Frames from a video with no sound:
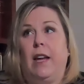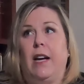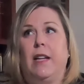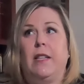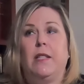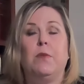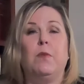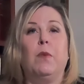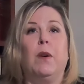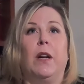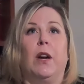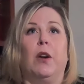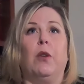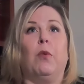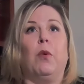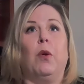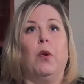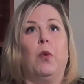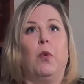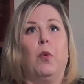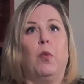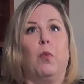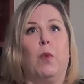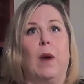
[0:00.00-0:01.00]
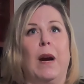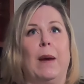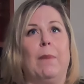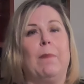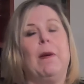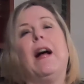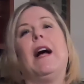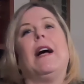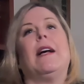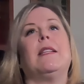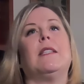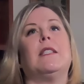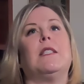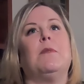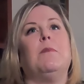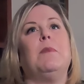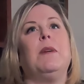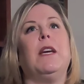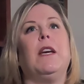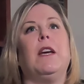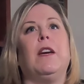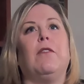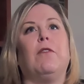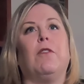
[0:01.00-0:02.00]
that's what a rape has to
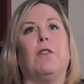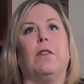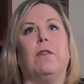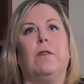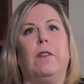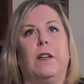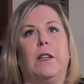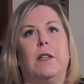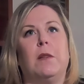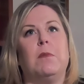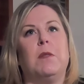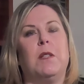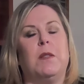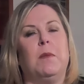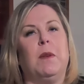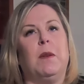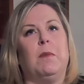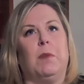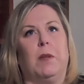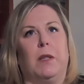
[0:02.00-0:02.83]
be for a victim to be